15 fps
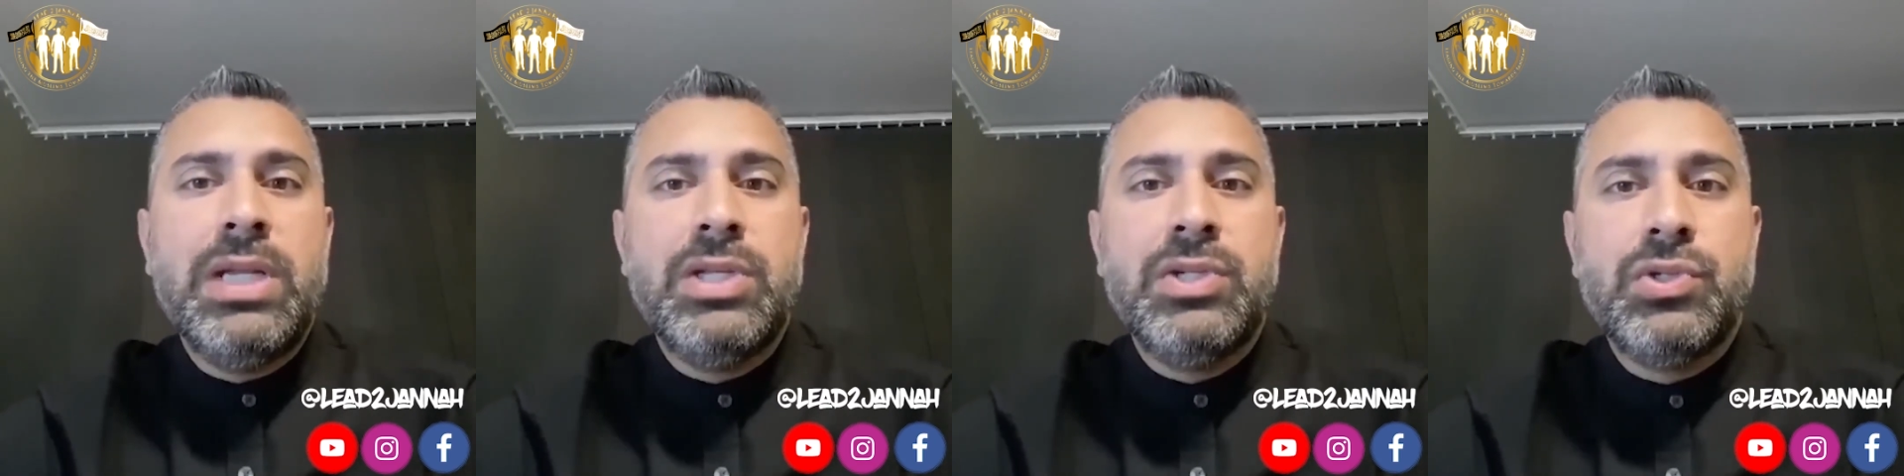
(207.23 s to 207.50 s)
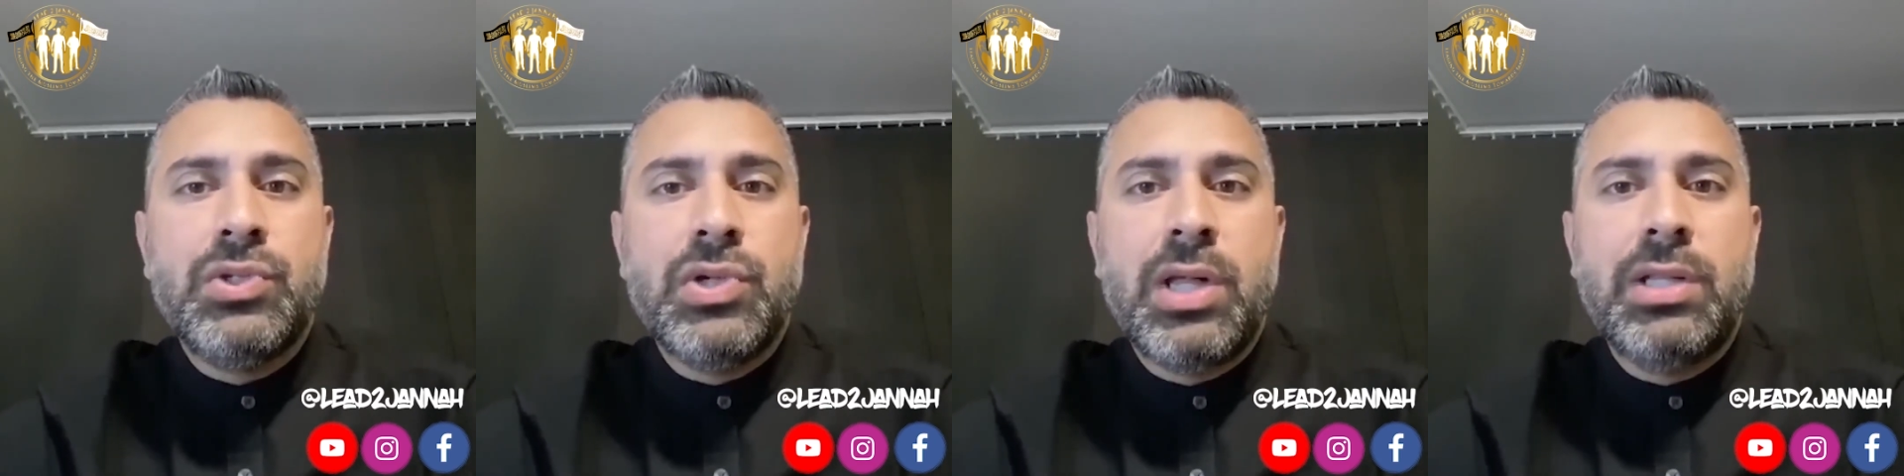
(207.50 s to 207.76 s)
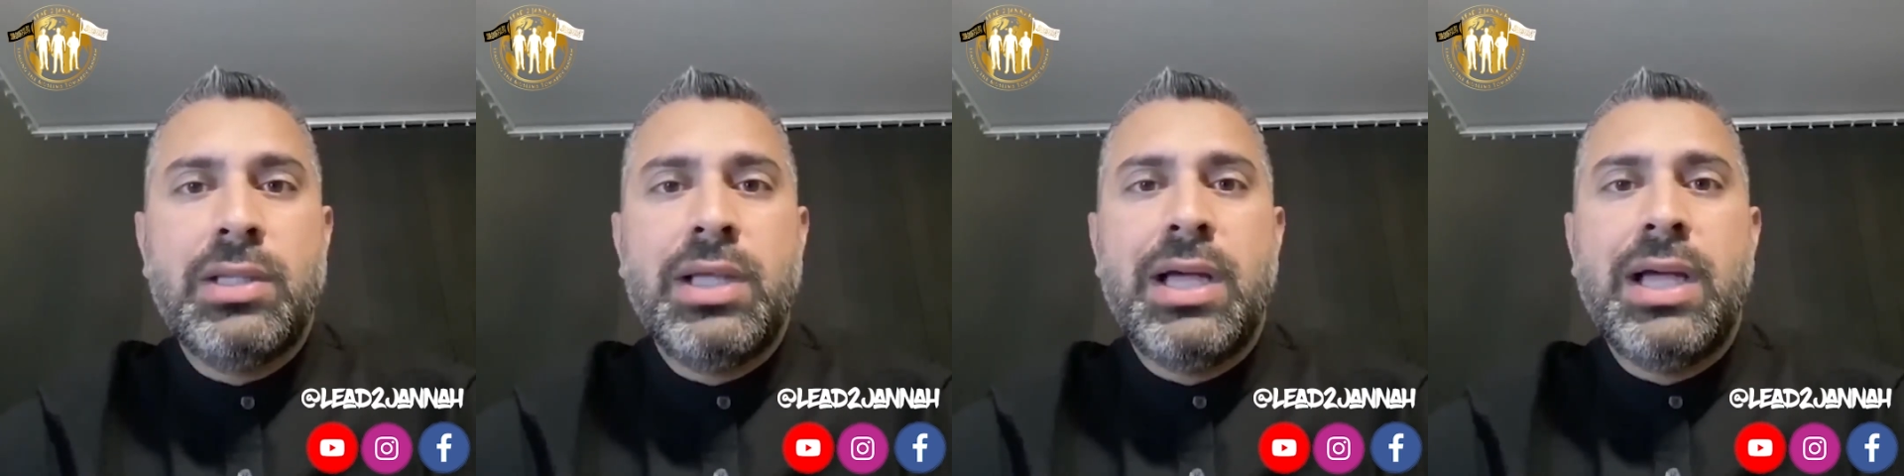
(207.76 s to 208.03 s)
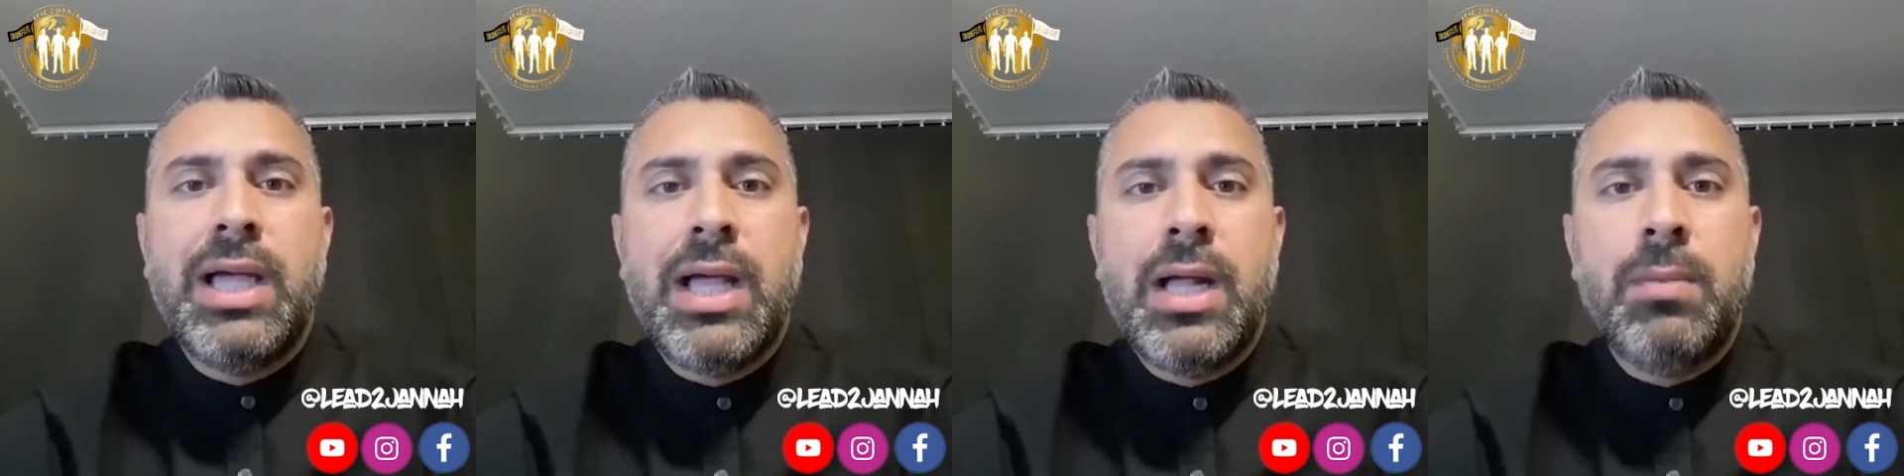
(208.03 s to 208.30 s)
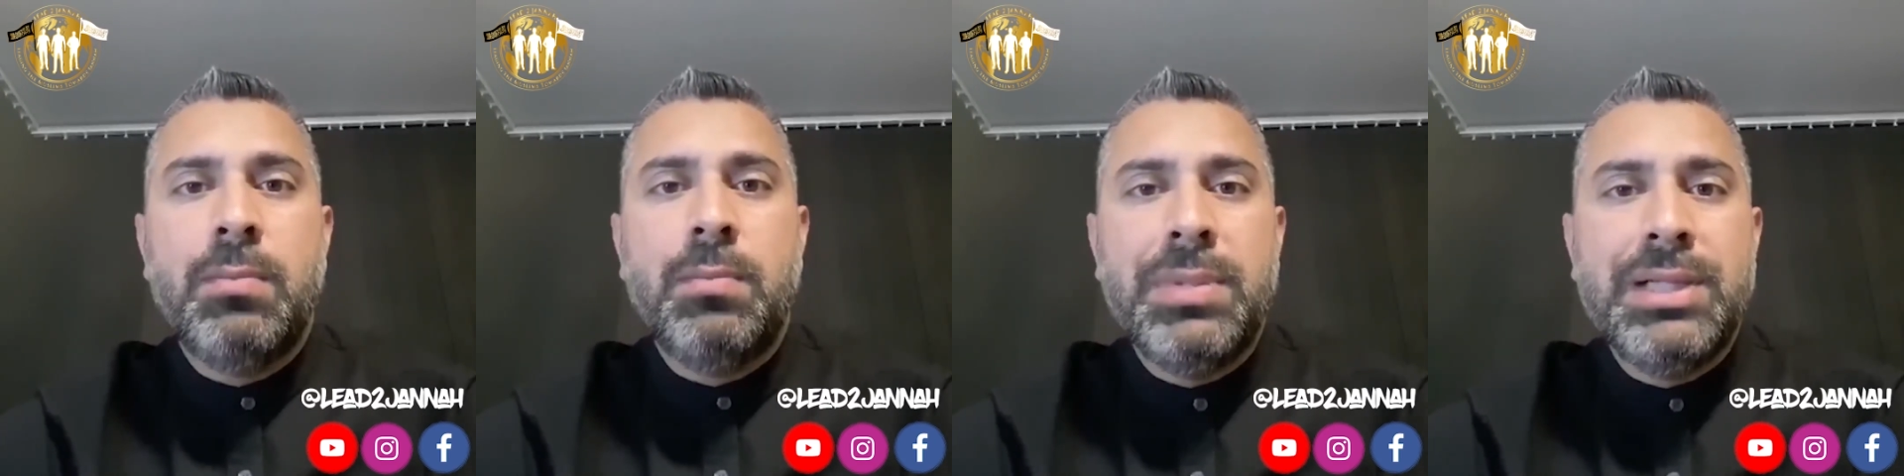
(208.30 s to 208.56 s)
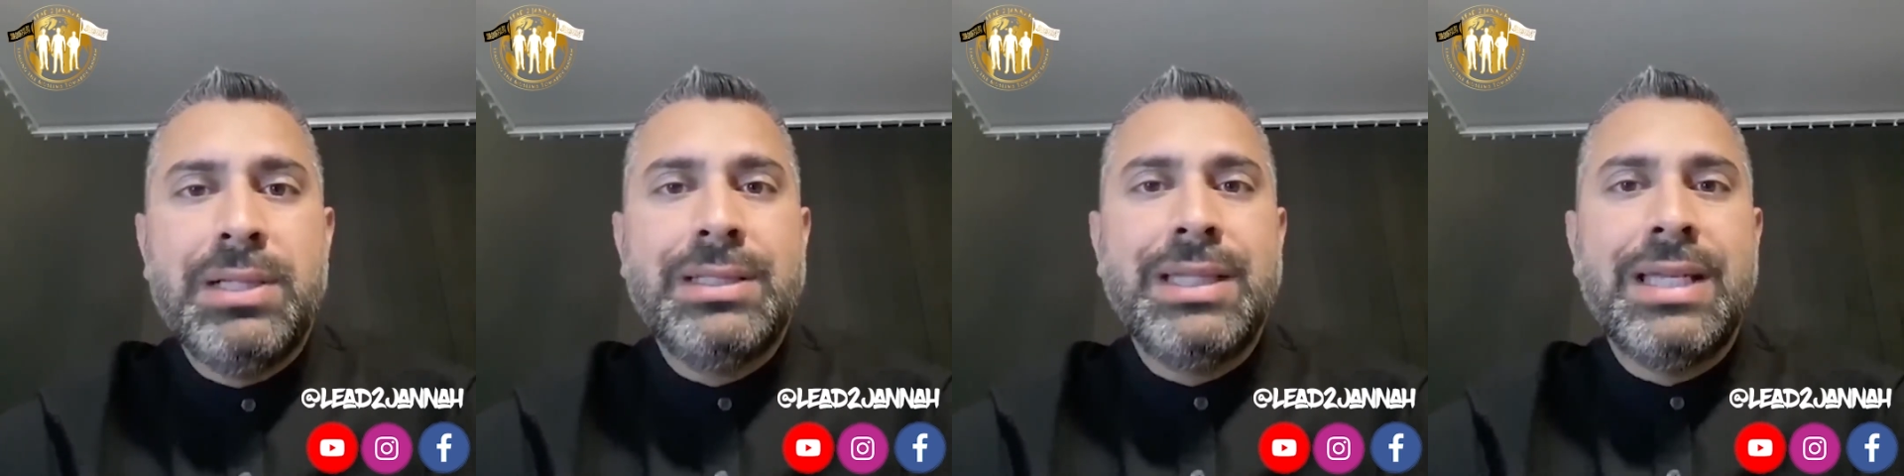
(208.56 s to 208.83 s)
inshallah help
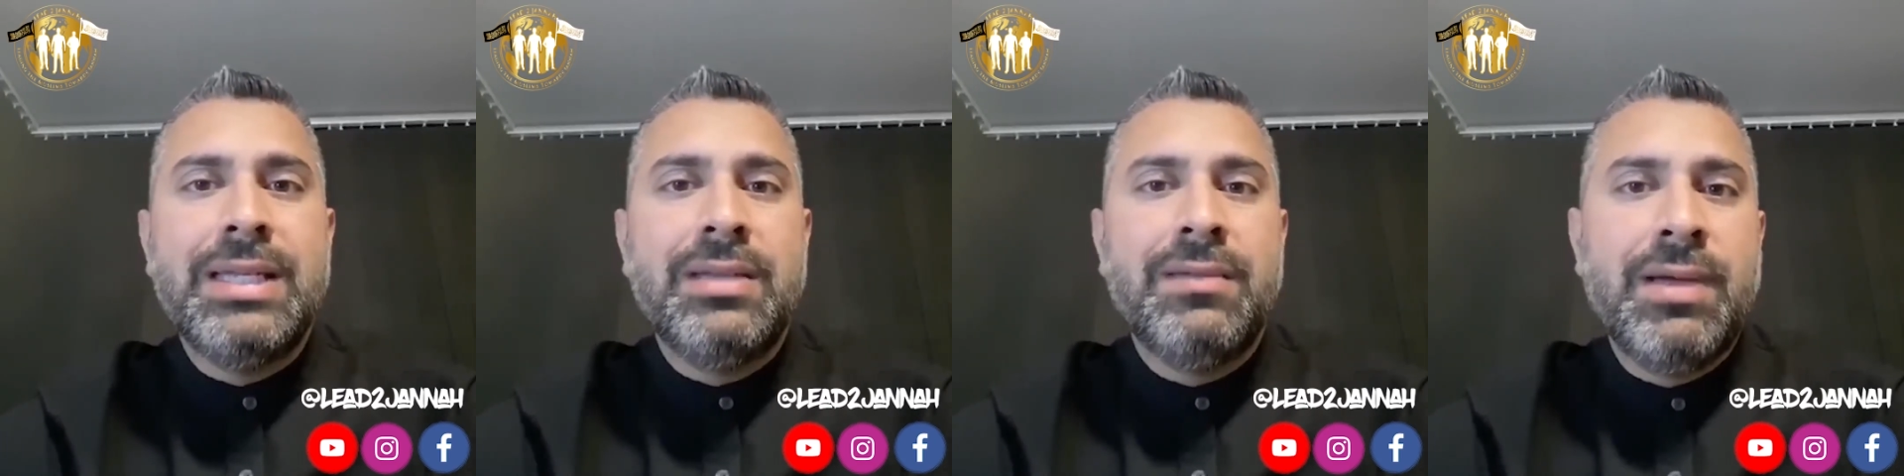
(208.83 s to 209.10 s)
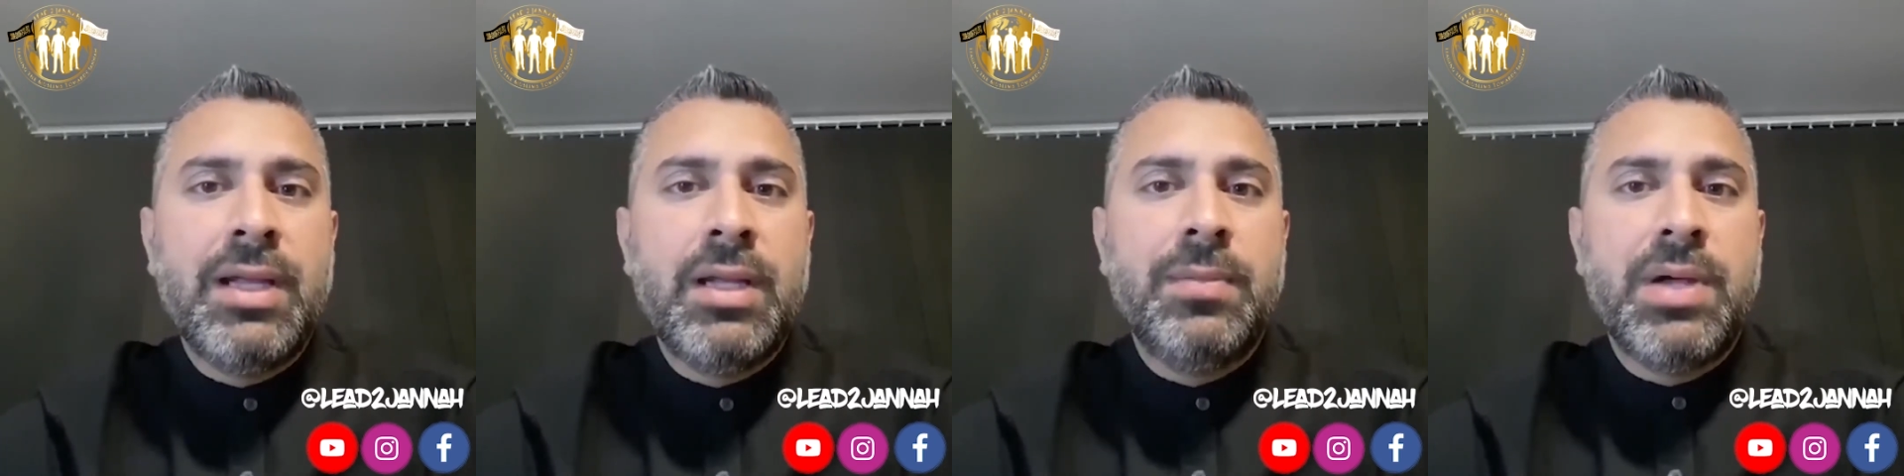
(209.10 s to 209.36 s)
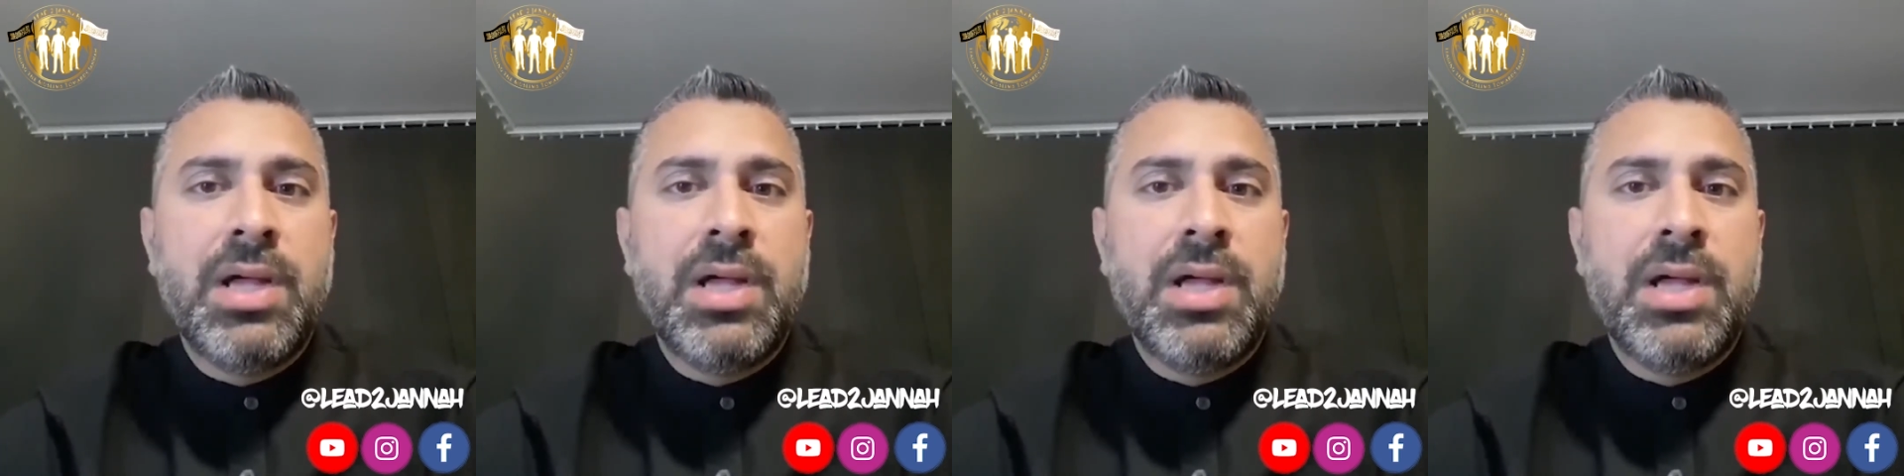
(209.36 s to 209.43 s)
build and develop